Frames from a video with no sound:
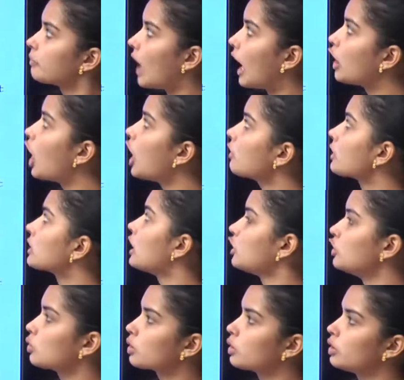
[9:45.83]
Along with the
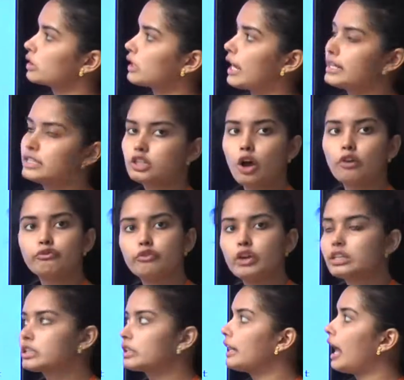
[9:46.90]
nucleotides of
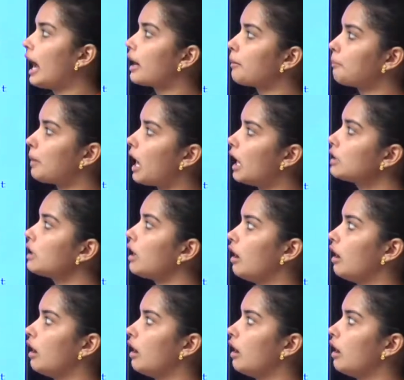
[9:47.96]
which they are a part,